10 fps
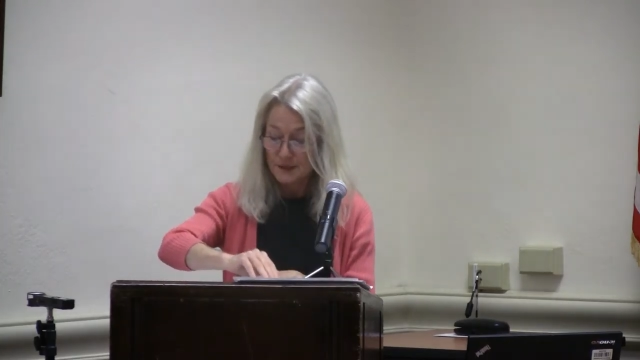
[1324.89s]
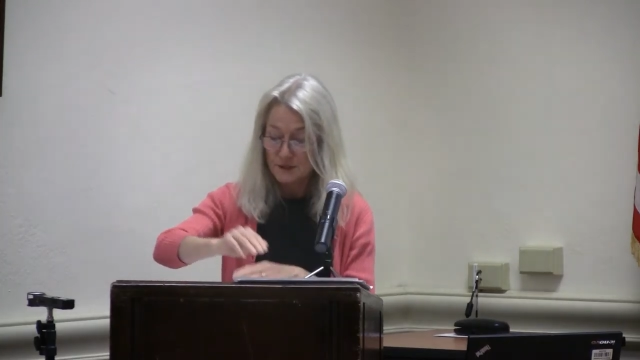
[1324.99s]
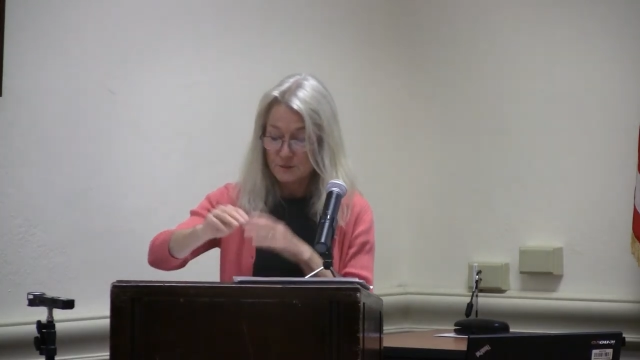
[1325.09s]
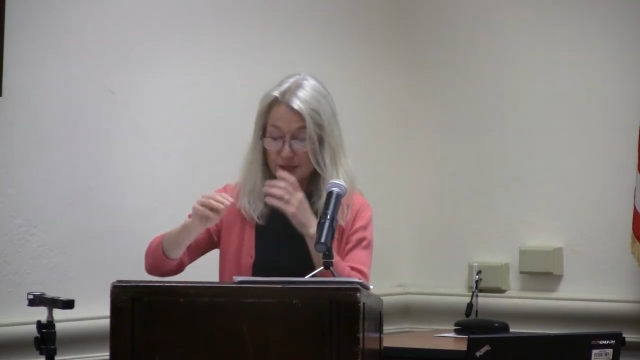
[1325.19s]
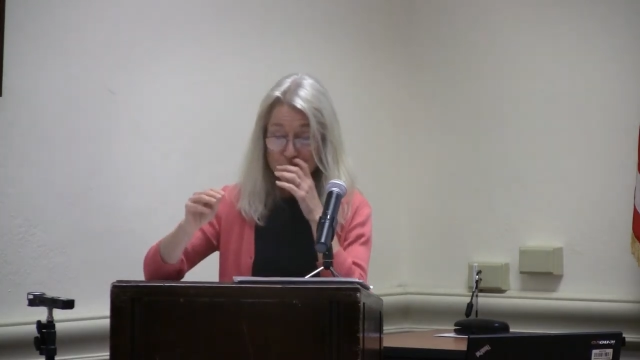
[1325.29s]

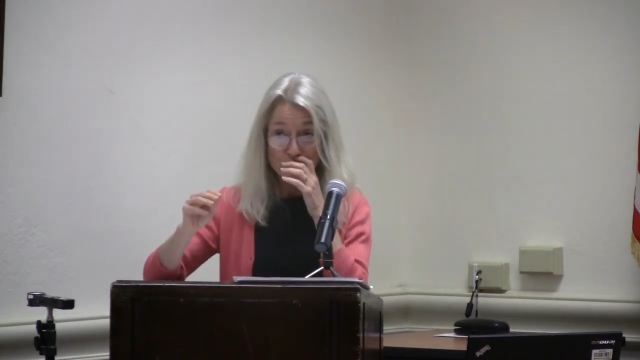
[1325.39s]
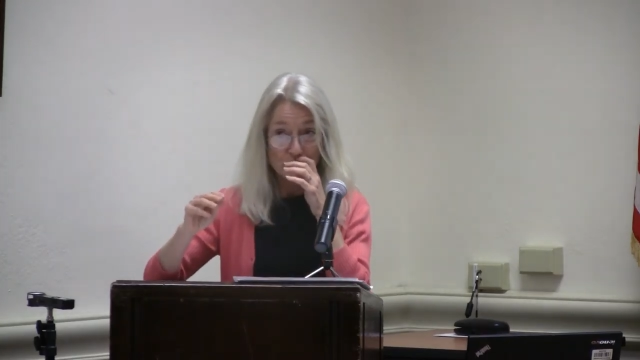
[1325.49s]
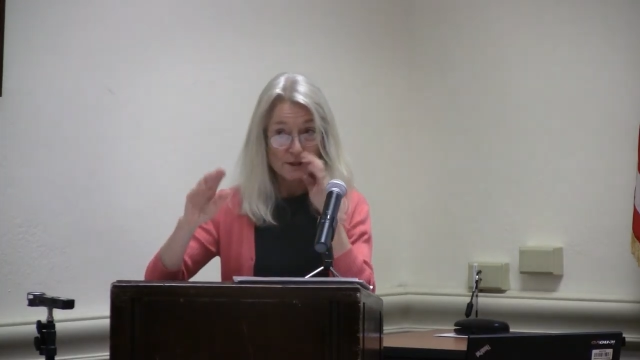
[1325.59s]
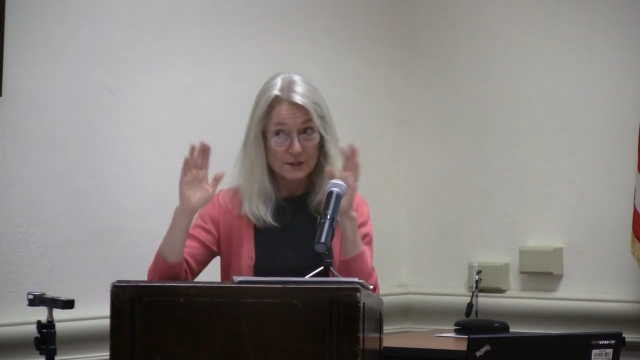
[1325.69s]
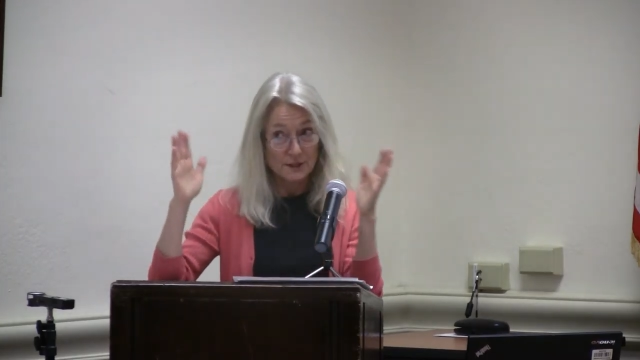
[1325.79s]
So
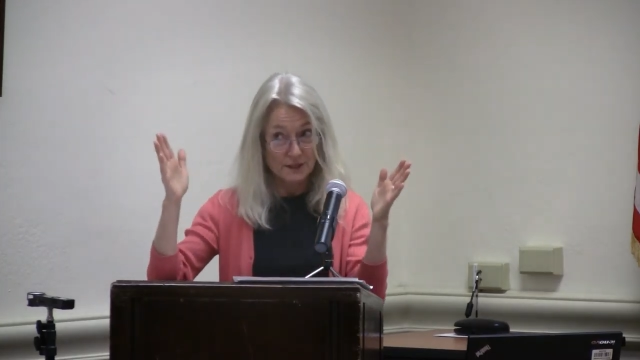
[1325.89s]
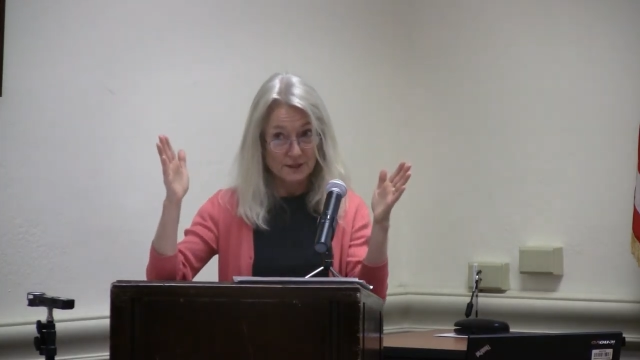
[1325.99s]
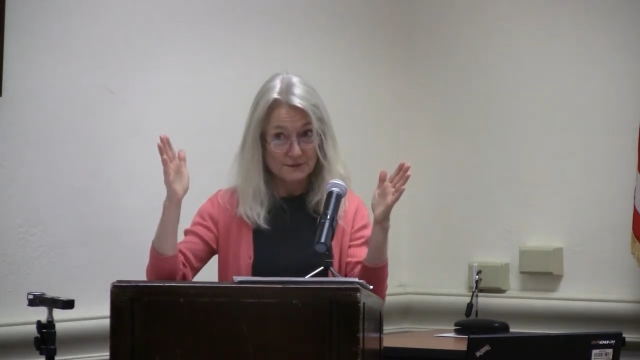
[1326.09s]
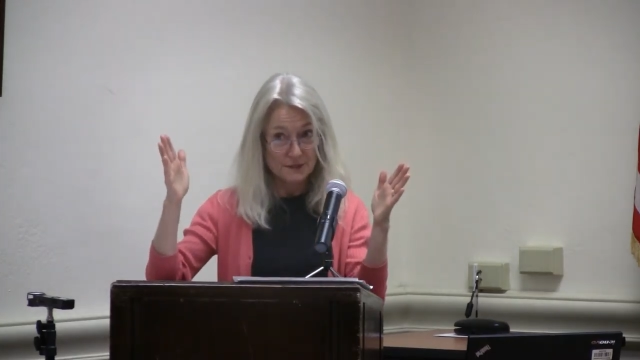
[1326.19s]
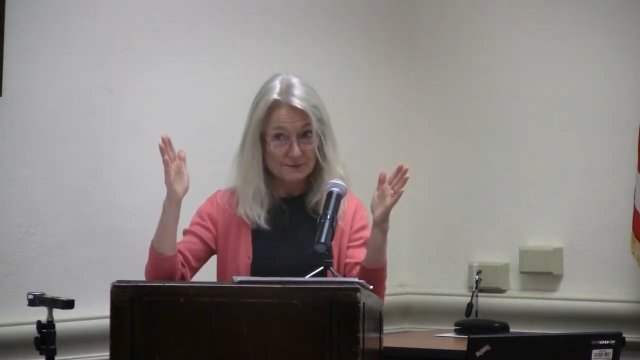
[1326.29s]
Metro
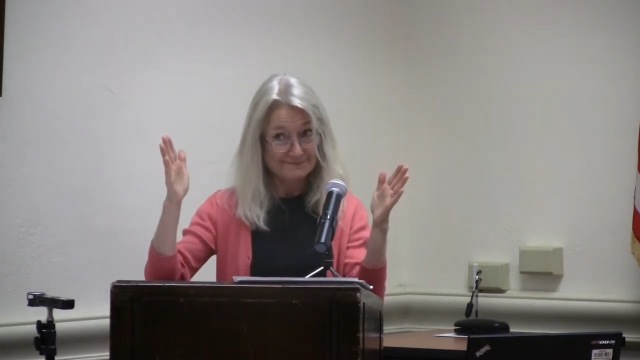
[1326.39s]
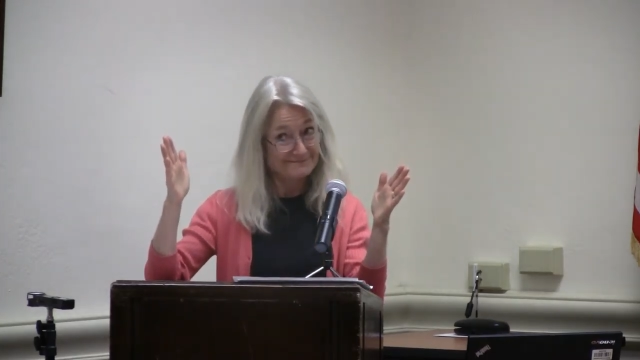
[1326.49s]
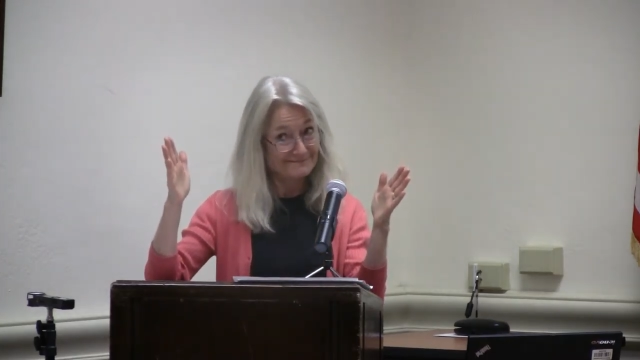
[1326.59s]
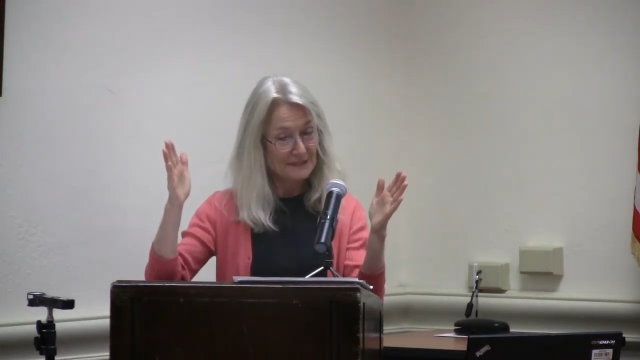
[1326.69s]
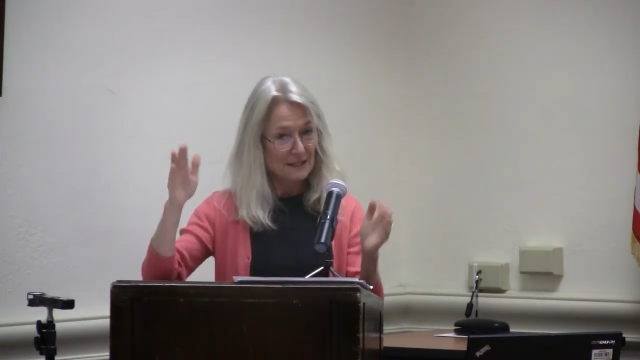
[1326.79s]
Archives,
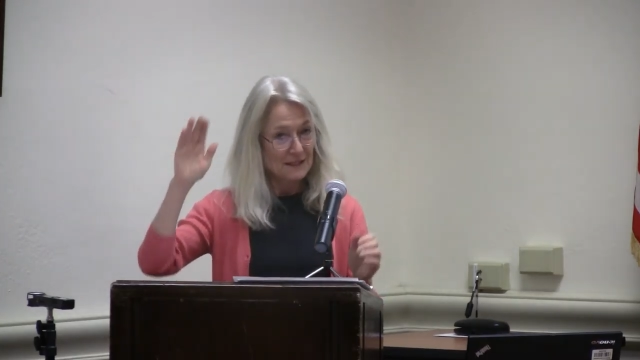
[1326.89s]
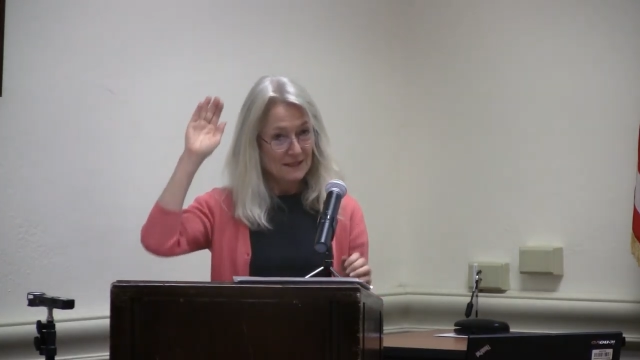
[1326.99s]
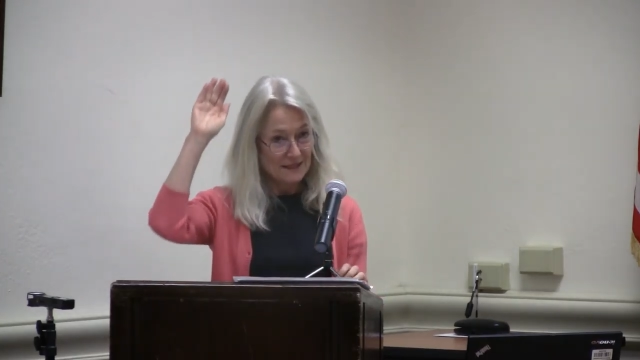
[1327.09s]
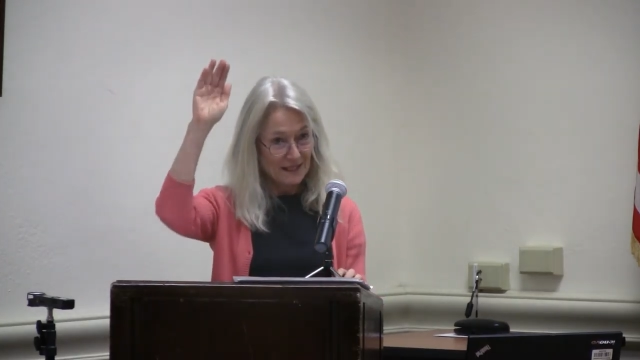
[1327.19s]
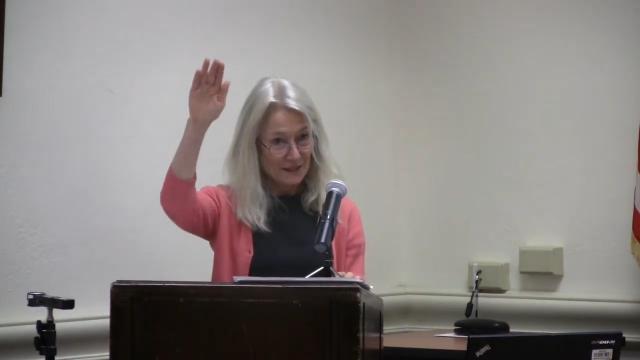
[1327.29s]

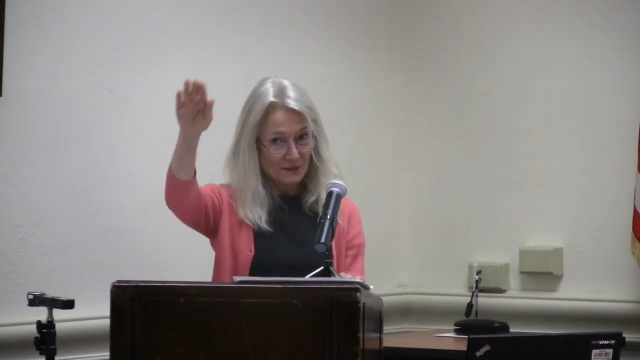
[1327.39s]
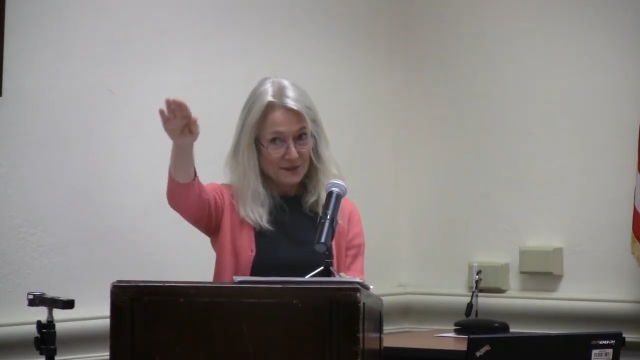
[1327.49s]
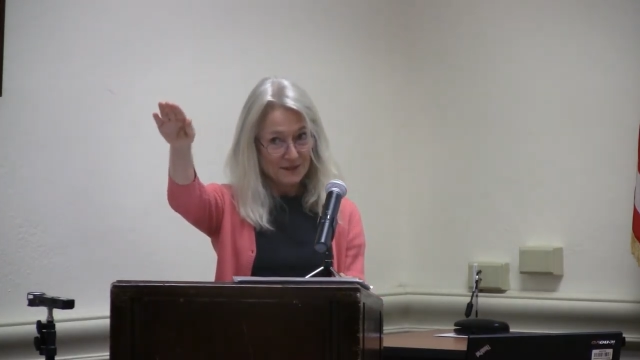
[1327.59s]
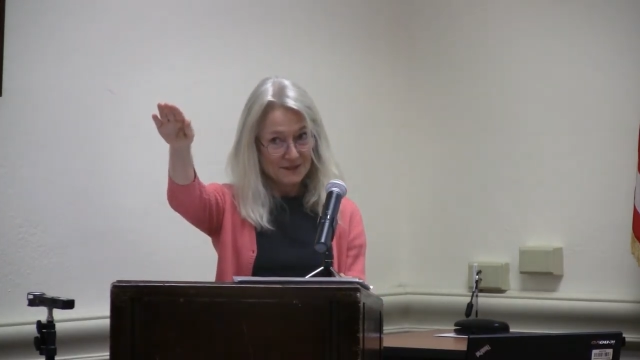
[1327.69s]
now